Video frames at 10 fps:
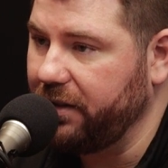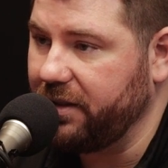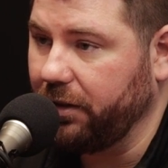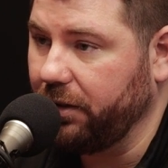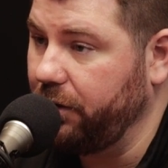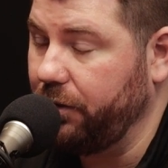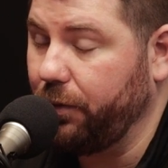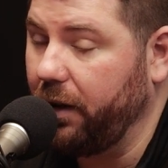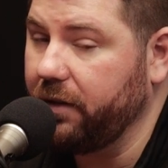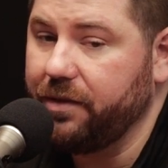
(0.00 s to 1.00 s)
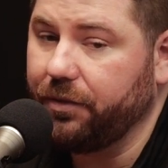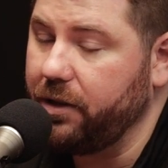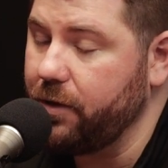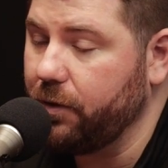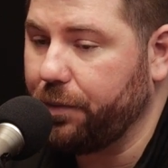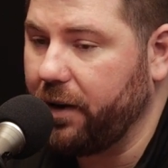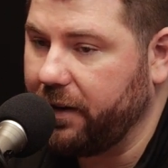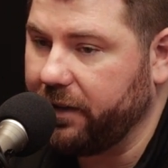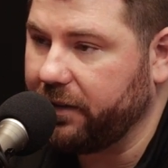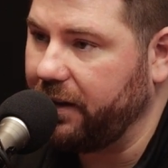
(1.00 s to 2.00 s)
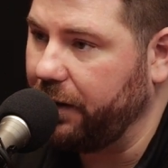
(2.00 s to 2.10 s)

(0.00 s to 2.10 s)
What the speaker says: Still a relatively newer product.